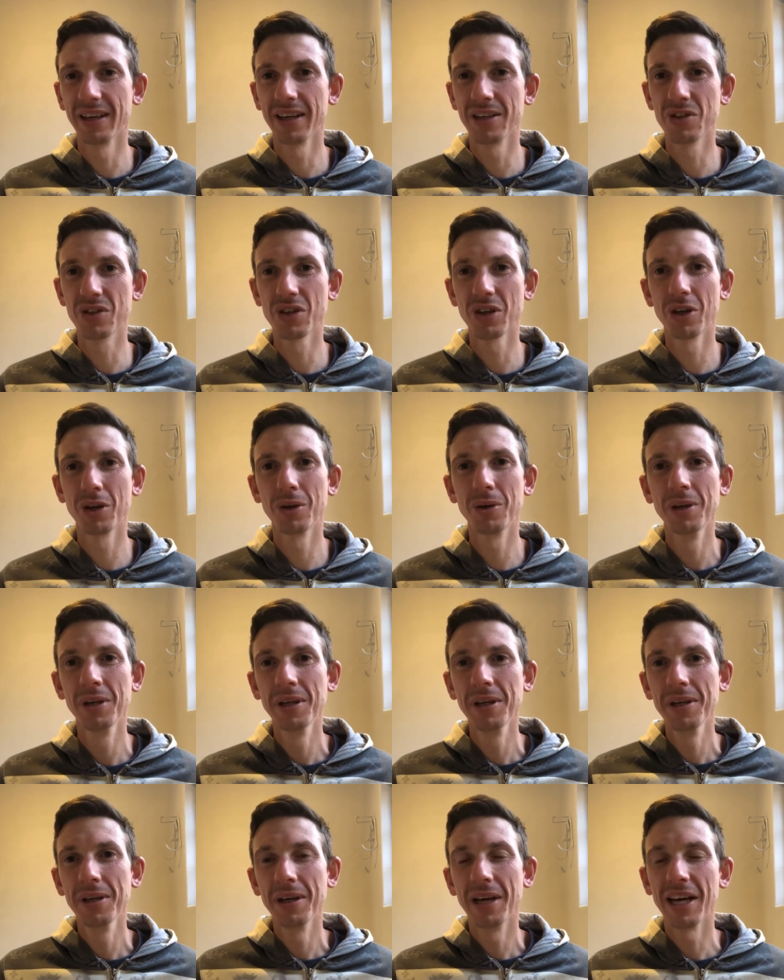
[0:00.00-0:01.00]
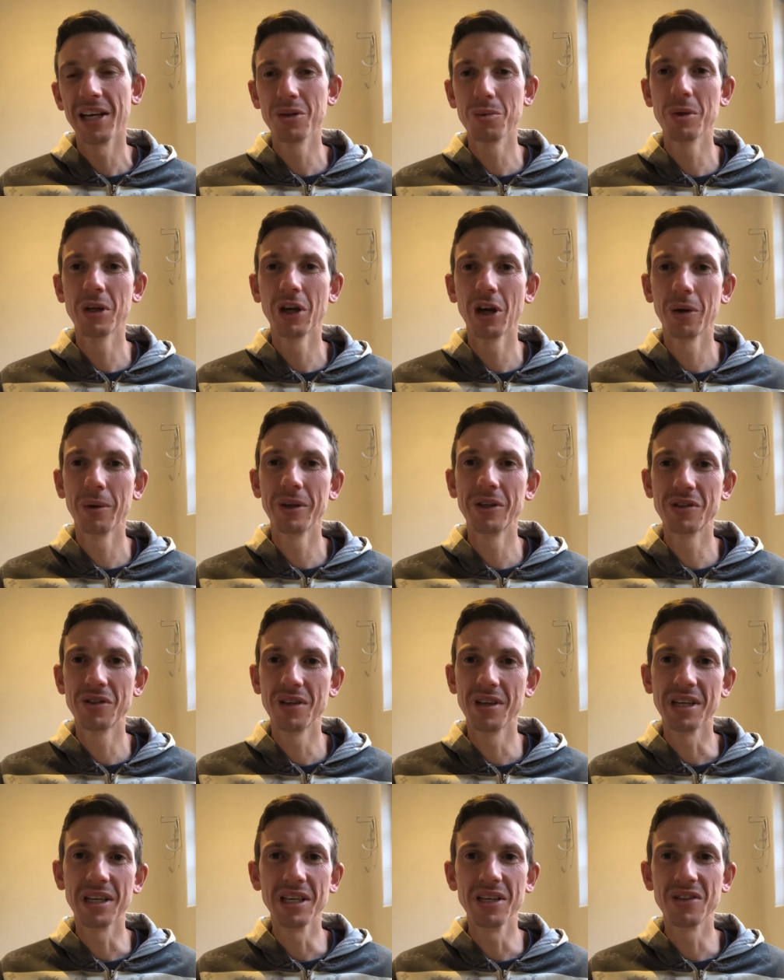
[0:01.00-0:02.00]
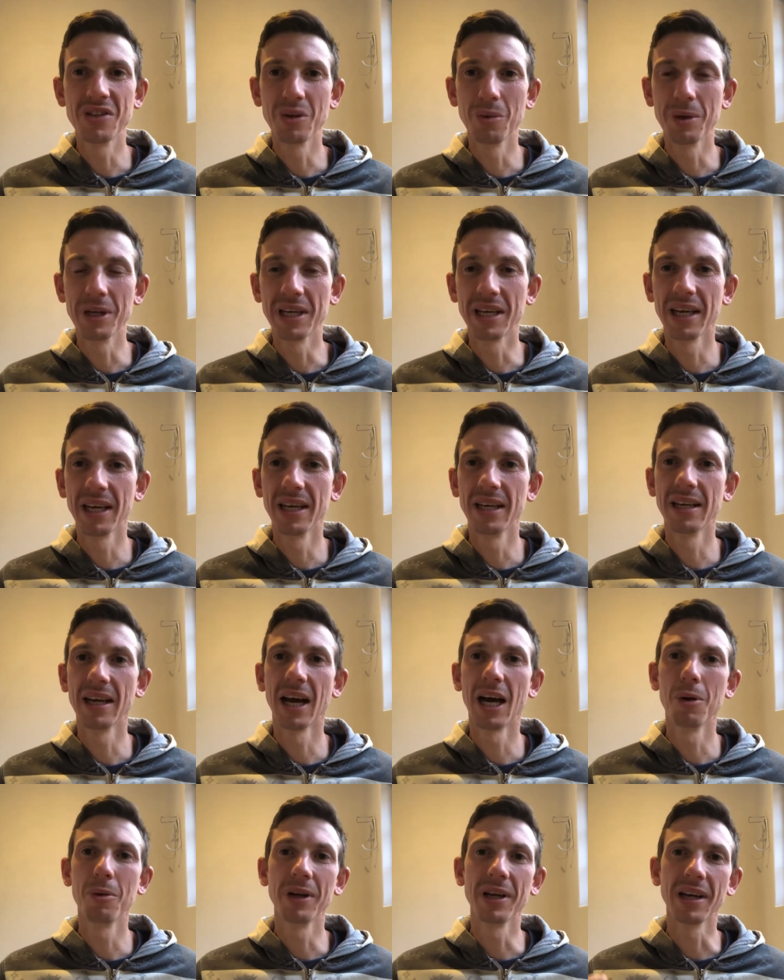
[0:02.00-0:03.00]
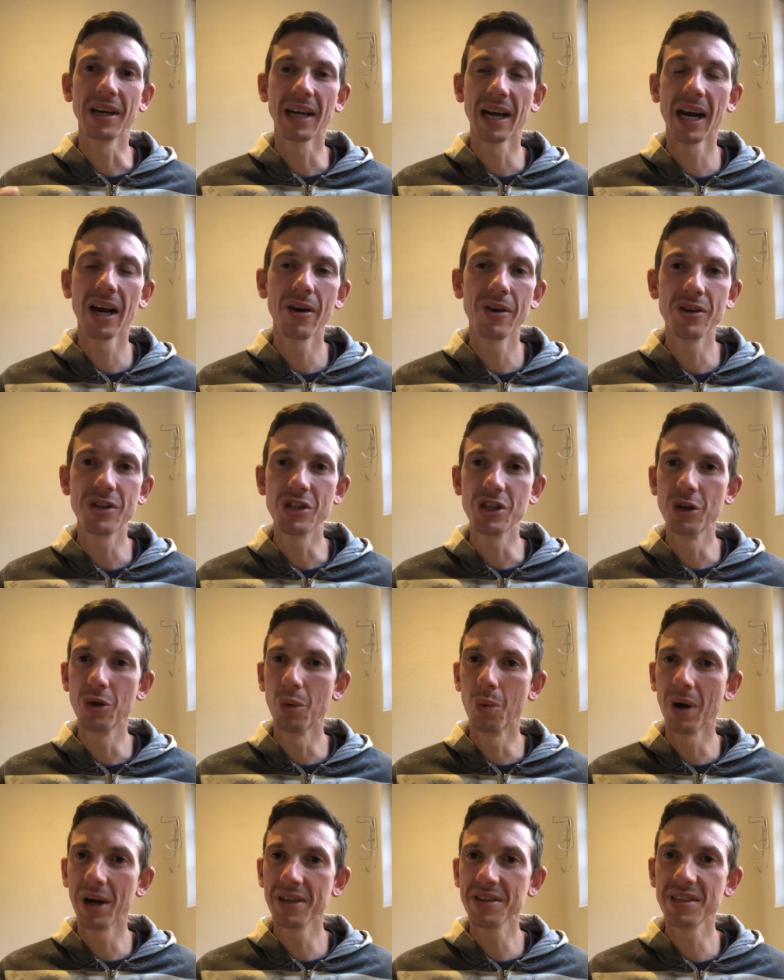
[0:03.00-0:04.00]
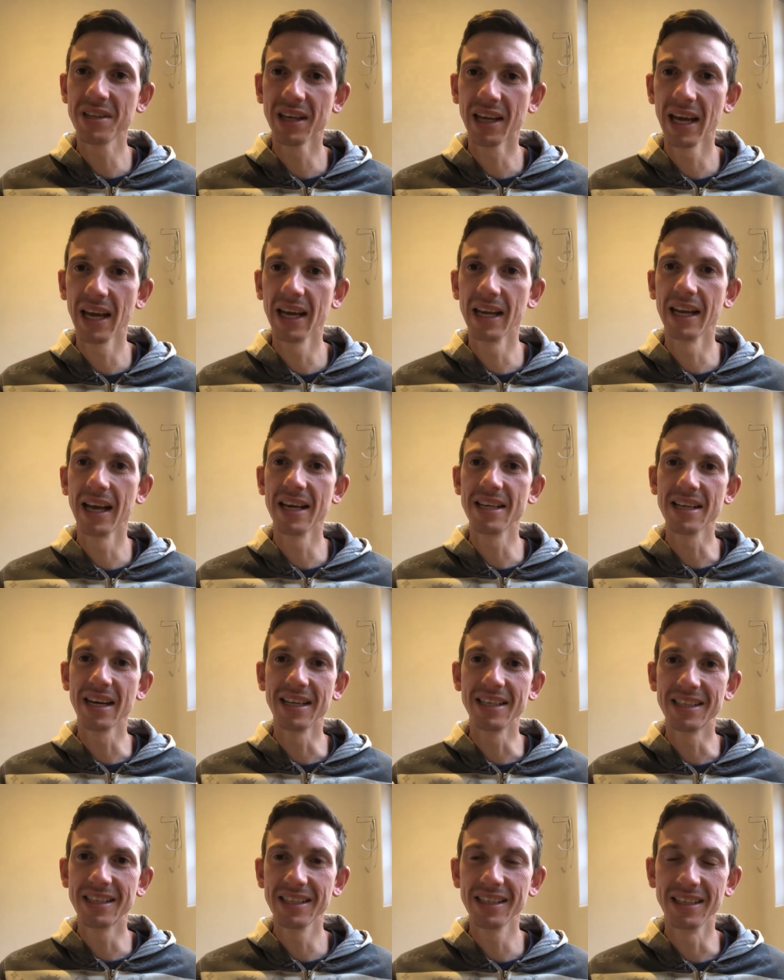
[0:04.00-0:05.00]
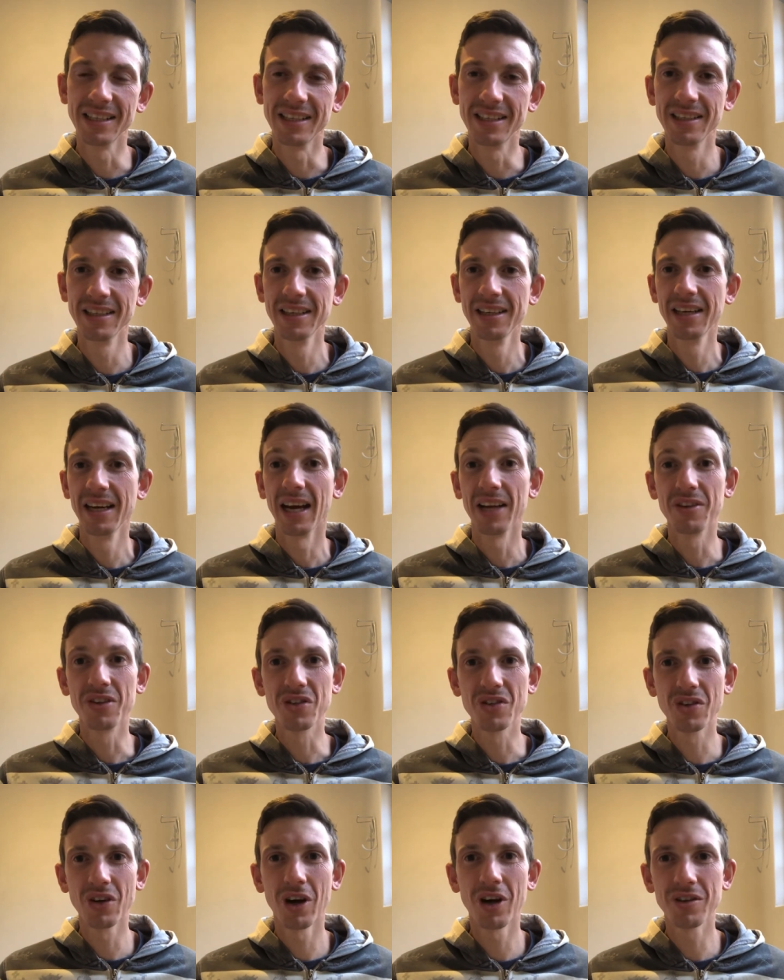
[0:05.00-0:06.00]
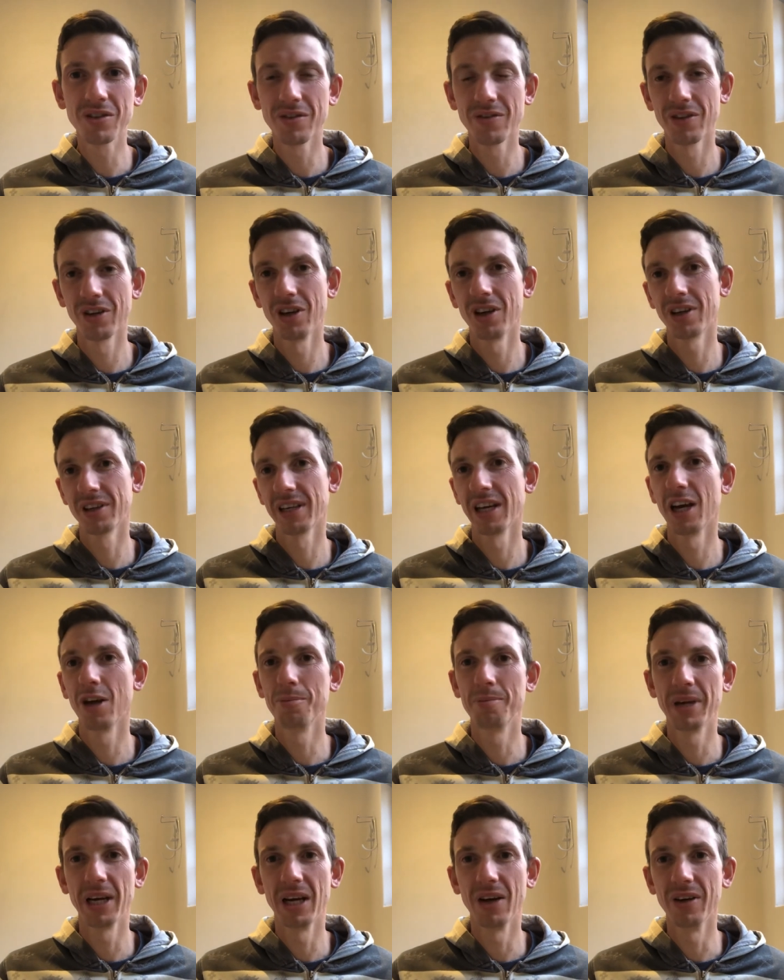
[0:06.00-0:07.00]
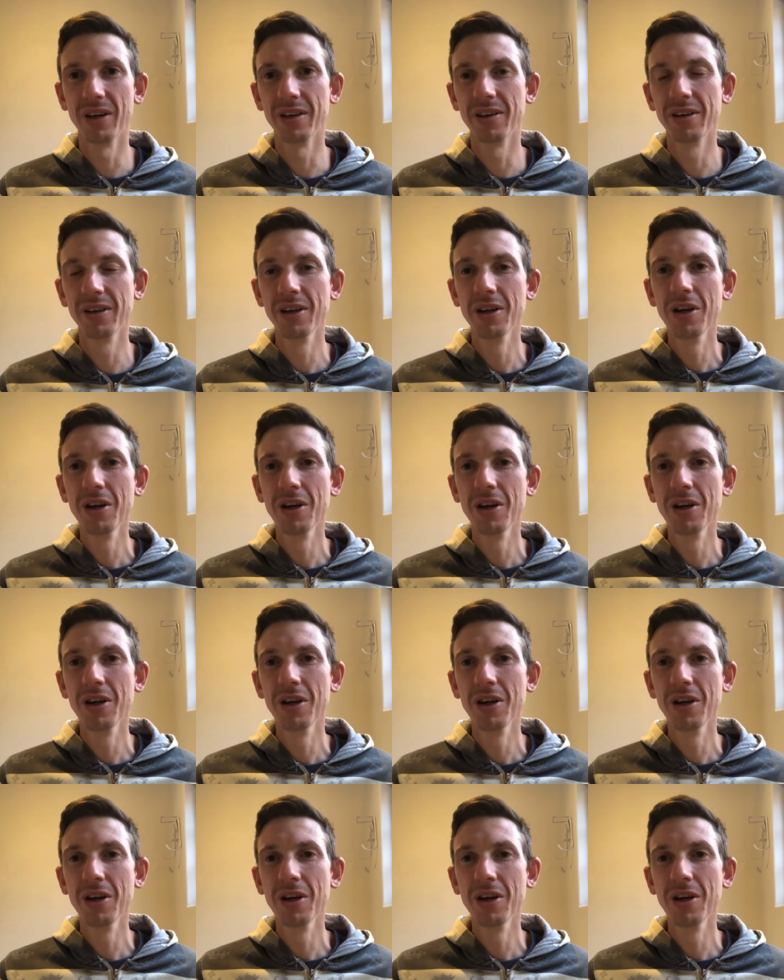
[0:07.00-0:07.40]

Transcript: And so, as we go into the Easter weekend, I want to encourage you once again, as I did at the start of the lockdown period,